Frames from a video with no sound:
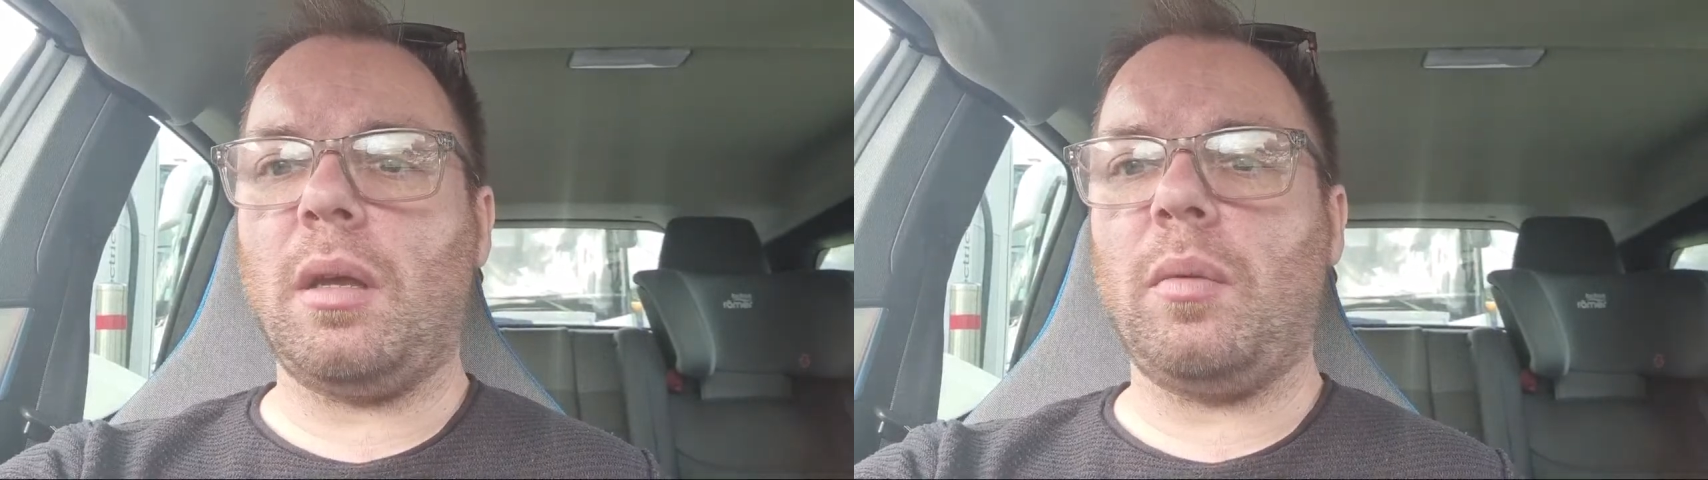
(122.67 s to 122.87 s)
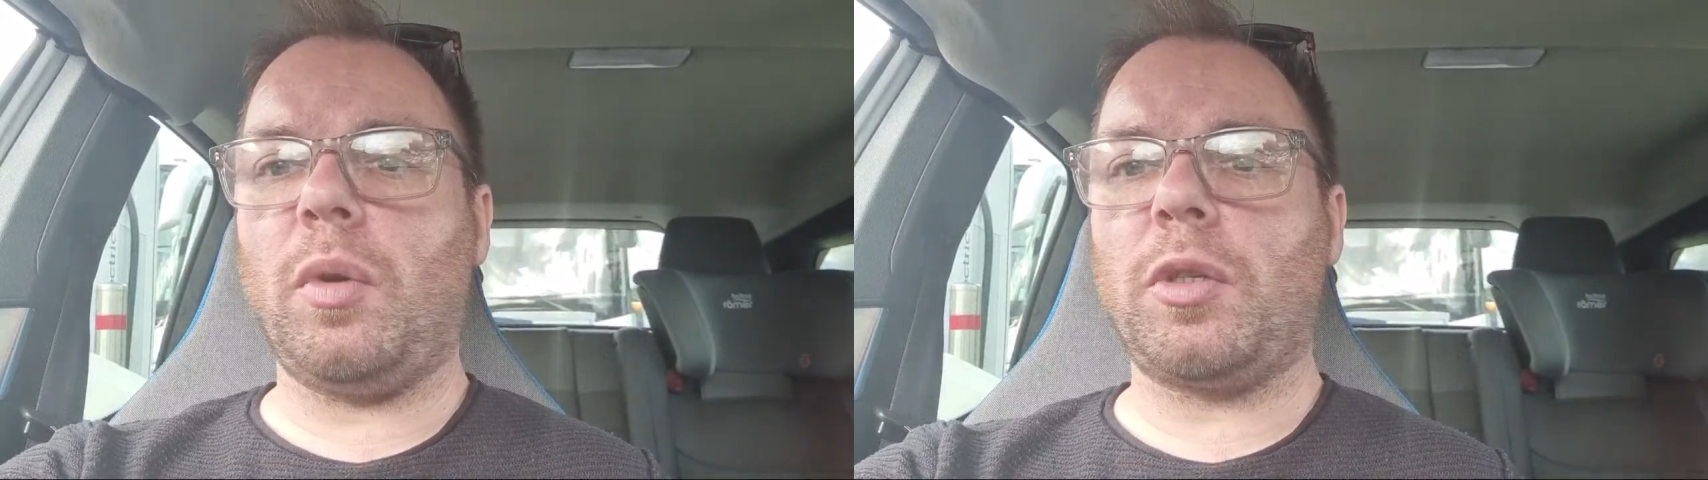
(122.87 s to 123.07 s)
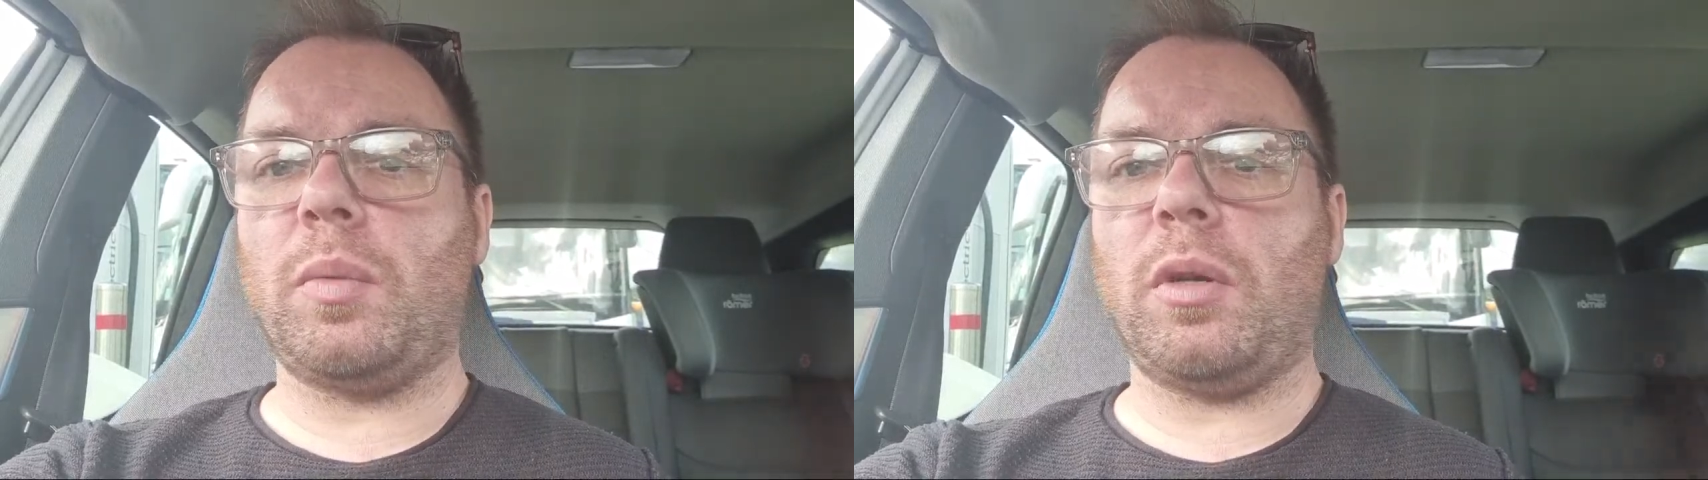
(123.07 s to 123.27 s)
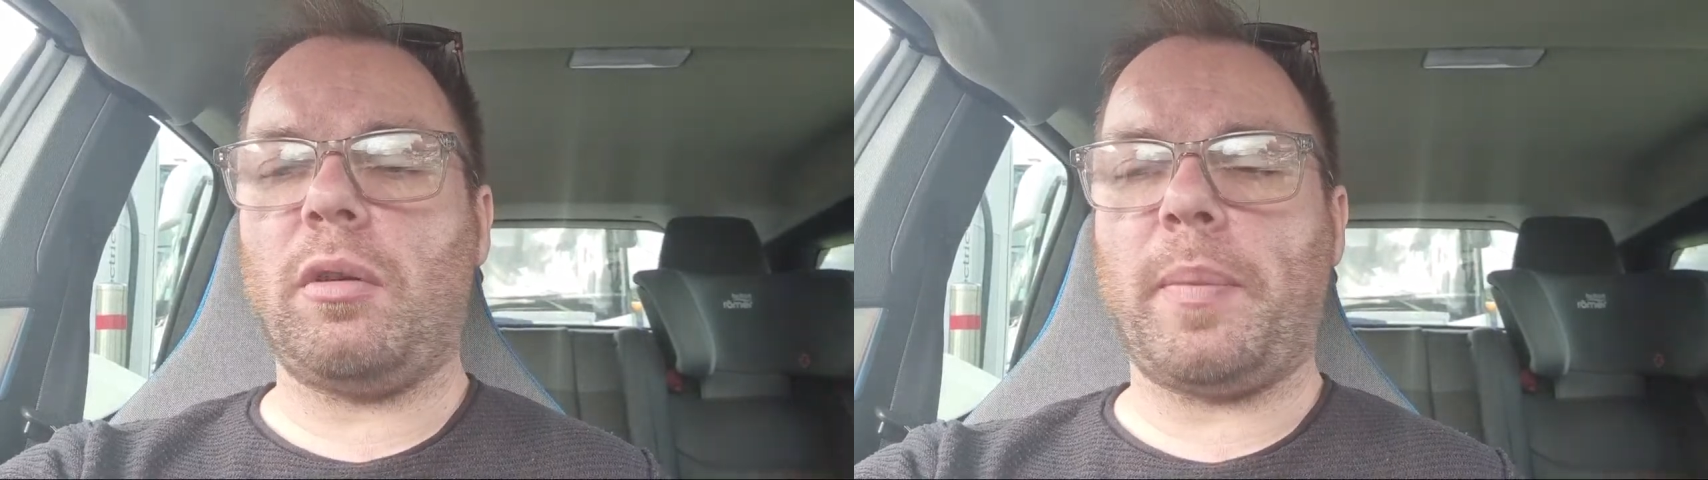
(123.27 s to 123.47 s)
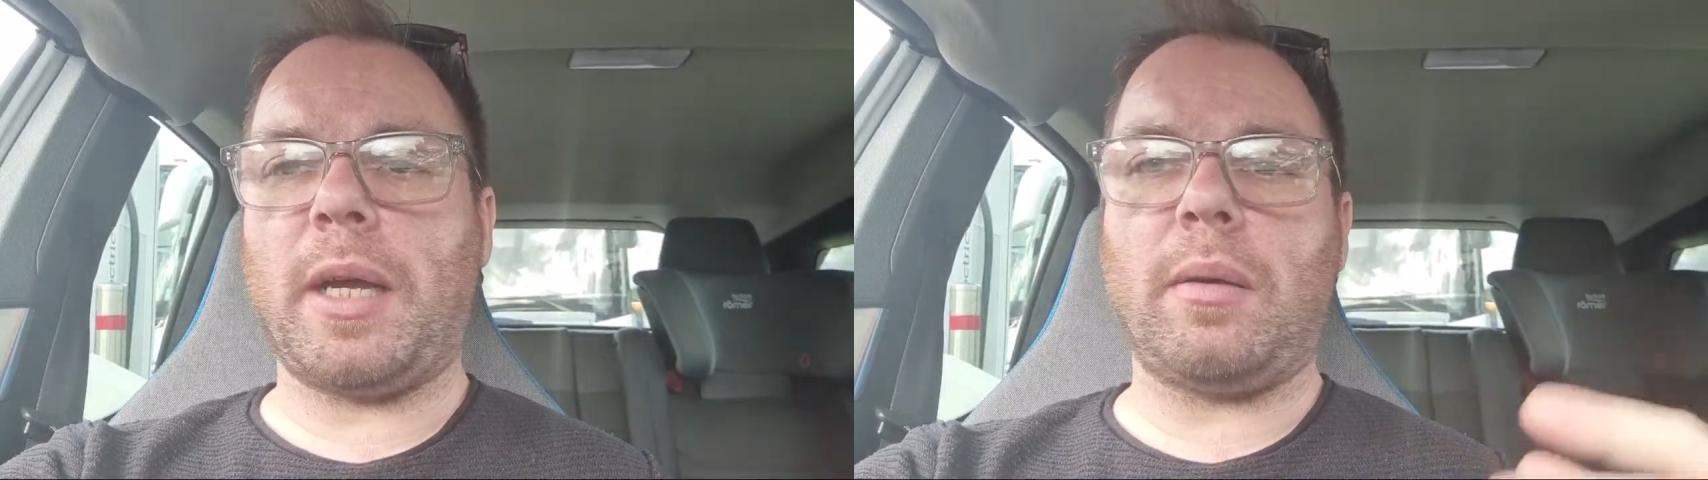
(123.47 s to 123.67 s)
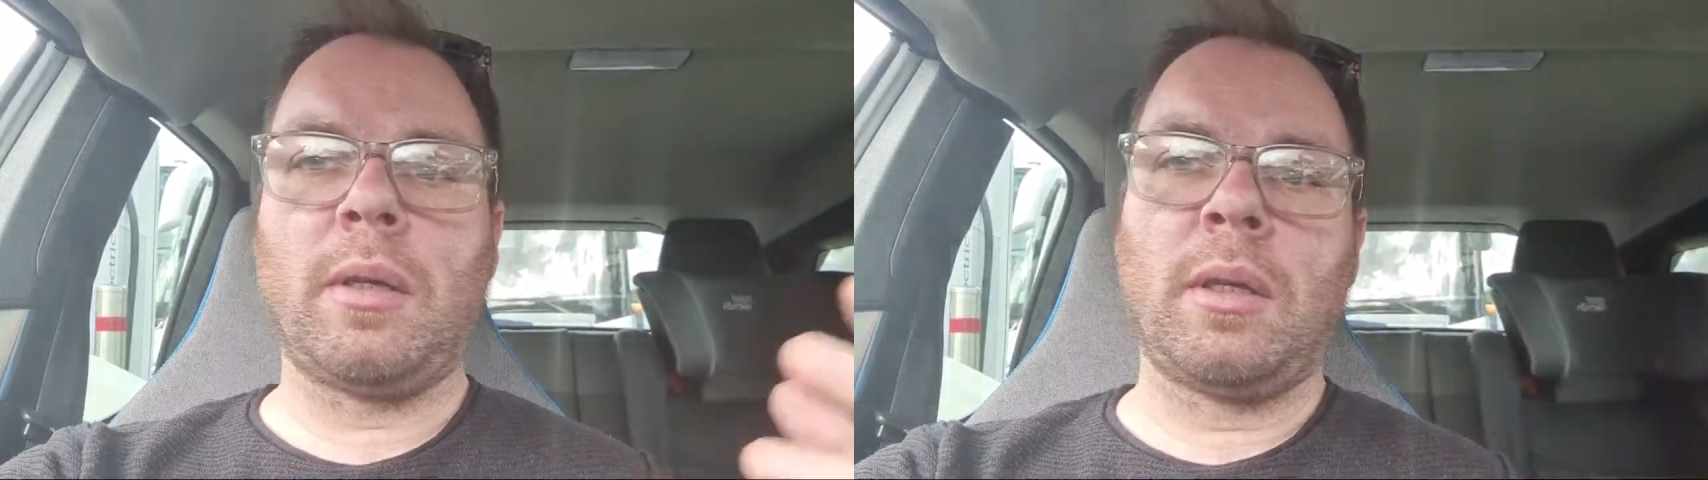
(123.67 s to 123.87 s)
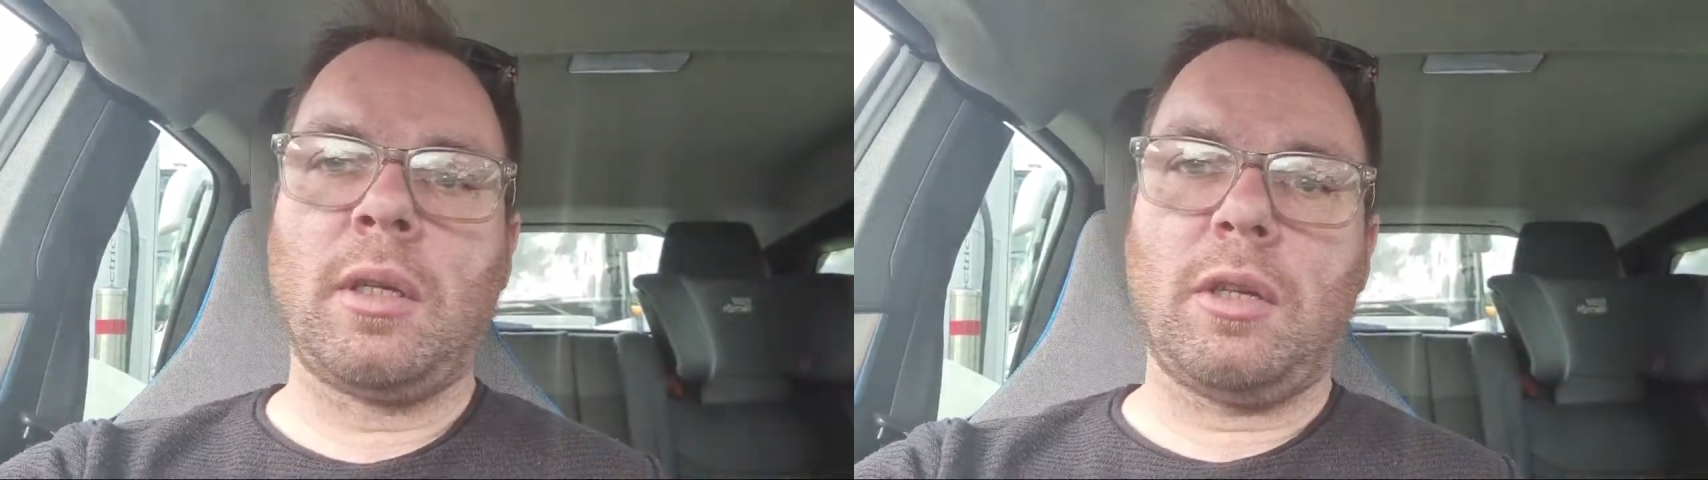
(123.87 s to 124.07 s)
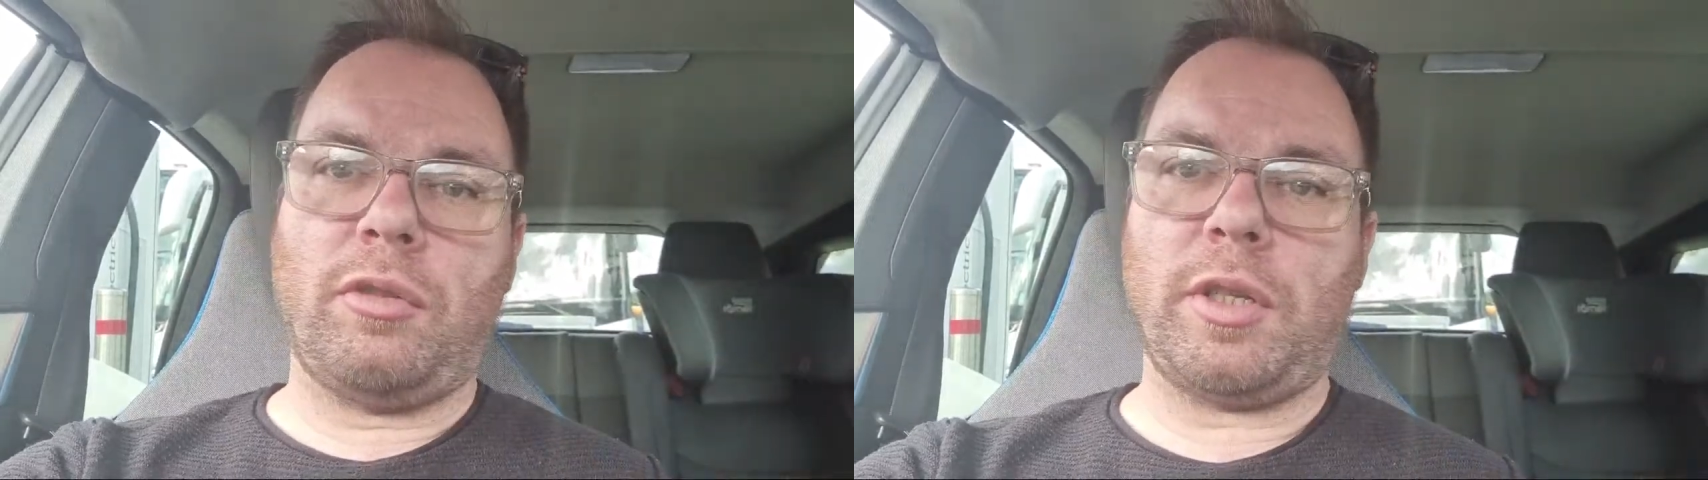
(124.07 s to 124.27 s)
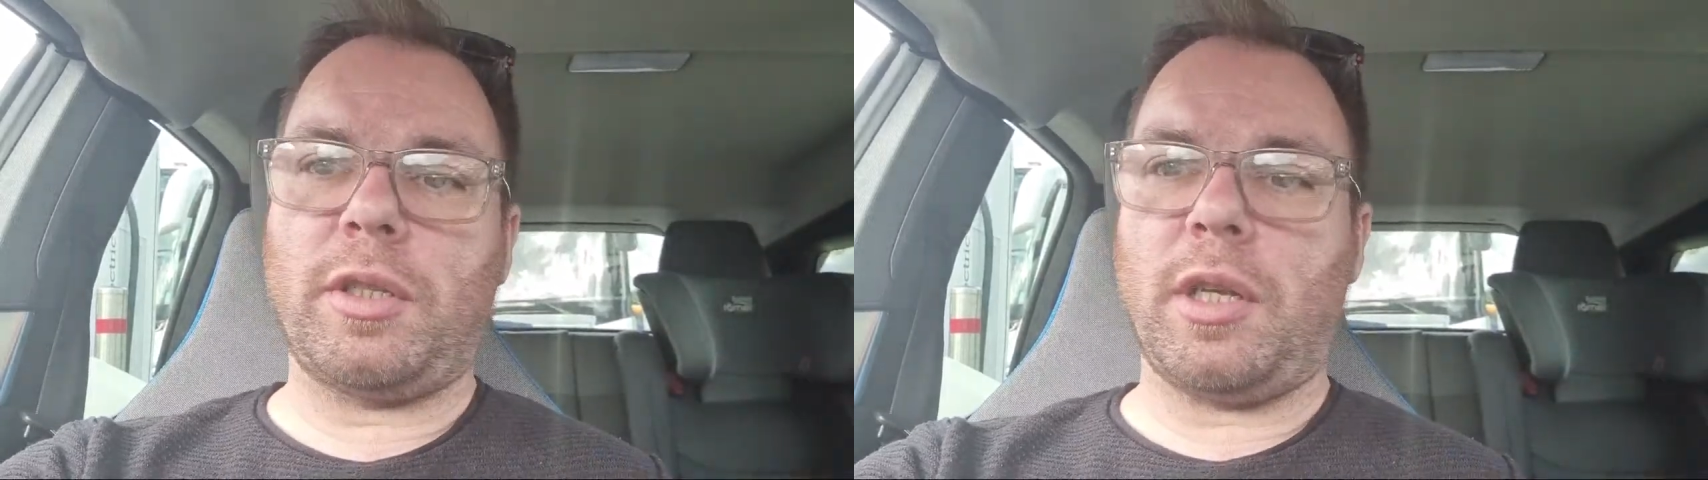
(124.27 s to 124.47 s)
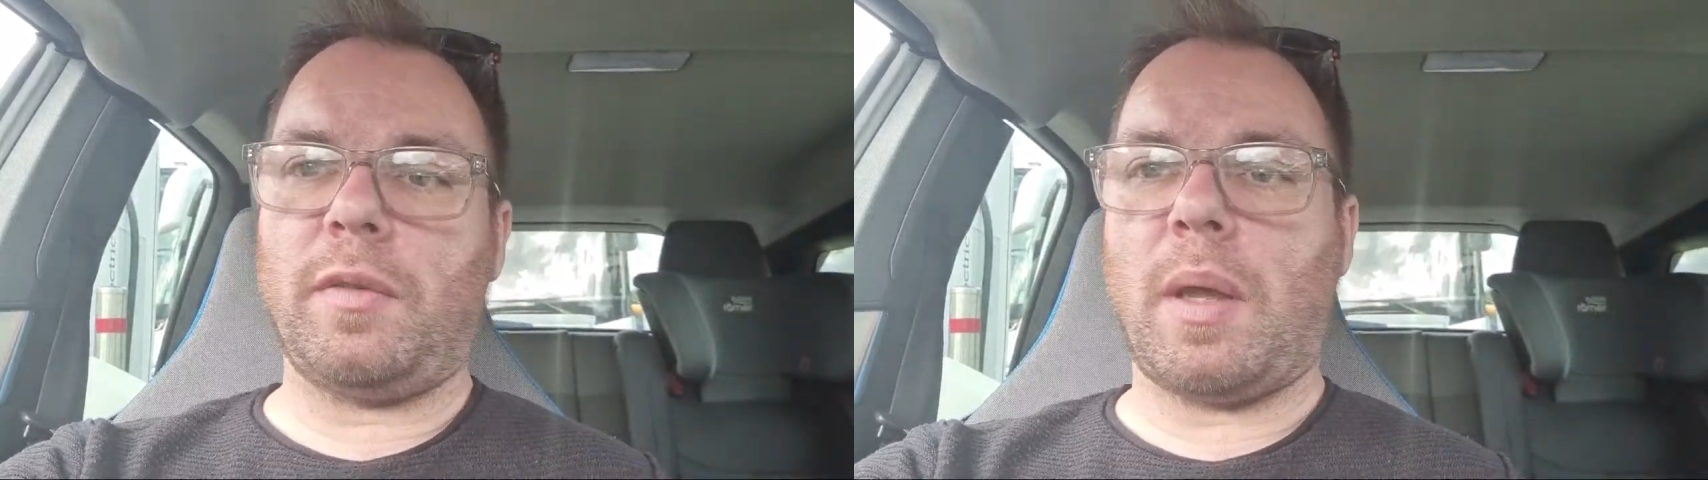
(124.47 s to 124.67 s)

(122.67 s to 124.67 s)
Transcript: which were about grid serves